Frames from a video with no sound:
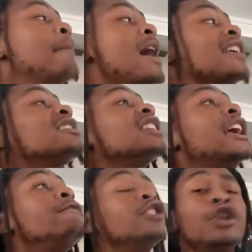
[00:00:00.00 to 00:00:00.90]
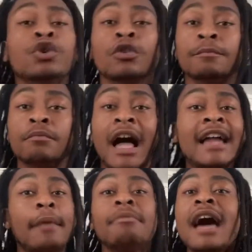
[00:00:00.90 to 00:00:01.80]
I'm not a slave to you. I
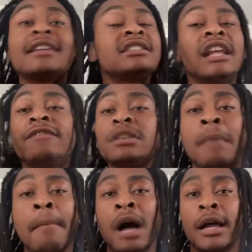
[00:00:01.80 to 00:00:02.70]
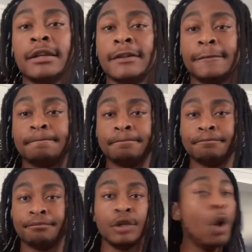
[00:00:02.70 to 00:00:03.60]
am not a slave to my mind.
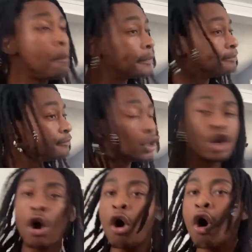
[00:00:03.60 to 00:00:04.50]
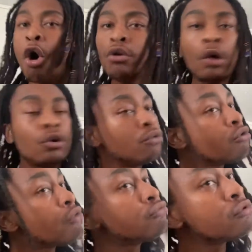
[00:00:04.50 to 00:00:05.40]
Nope. No, no, no,
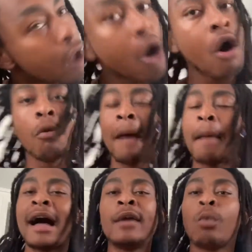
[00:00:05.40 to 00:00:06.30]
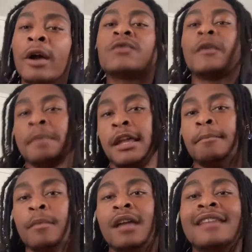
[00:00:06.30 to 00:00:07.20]
no, no. My mind works for me,
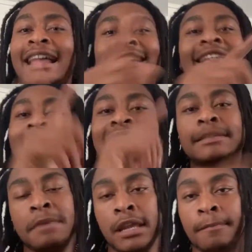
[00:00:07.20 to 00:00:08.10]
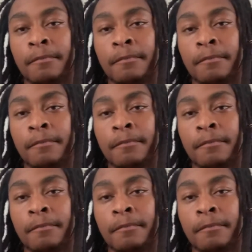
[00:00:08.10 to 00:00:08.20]
not against me.